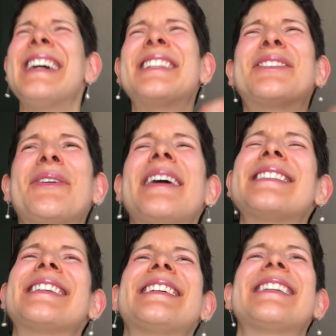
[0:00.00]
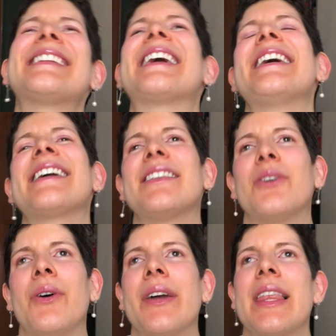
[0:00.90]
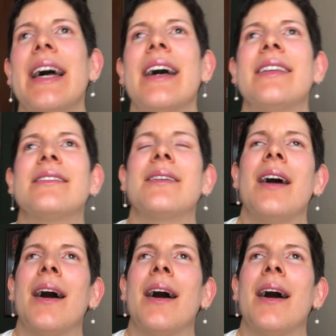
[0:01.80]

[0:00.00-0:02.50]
So I started getting annoyed, and